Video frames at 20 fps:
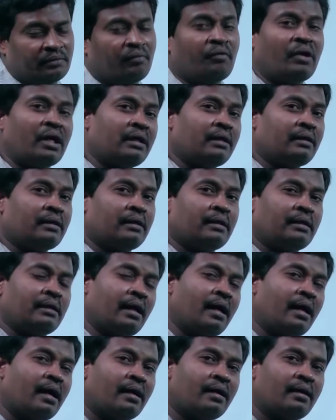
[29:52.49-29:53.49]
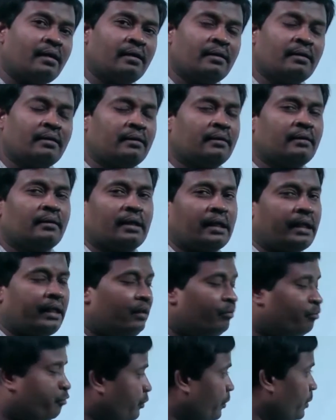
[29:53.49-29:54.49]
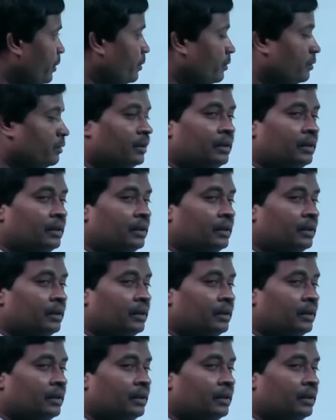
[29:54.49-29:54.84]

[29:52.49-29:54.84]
Water or and food.